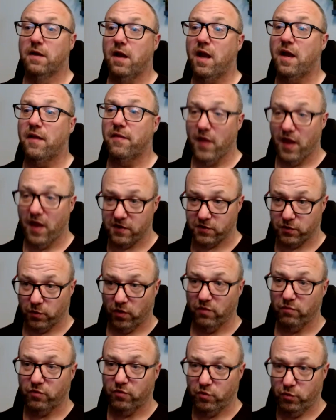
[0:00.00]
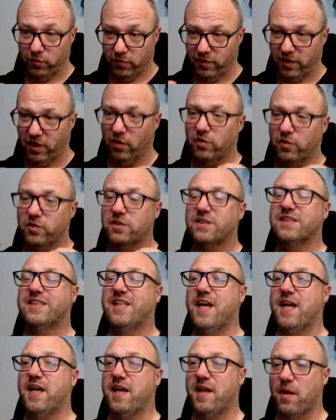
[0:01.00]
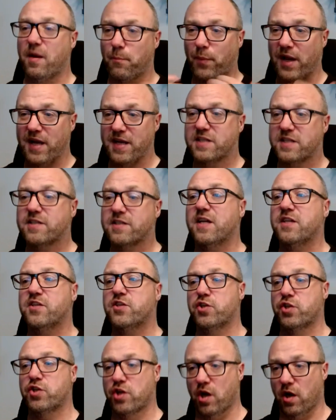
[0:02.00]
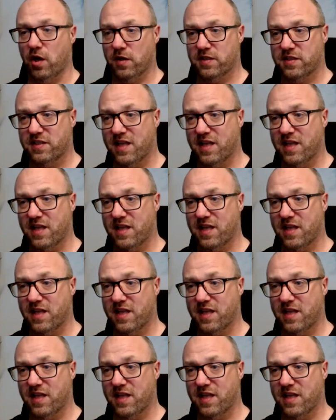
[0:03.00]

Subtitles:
and then sort of take it in bite-sized chunks.